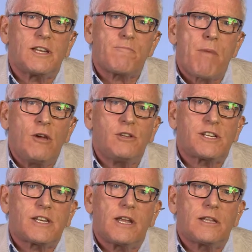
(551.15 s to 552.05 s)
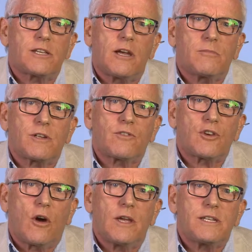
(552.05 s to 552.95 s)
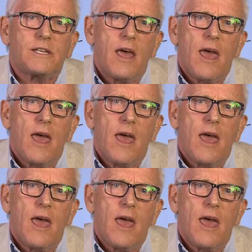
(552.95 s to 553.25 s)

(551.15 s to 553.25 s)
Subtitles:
It poses it in terms of choice,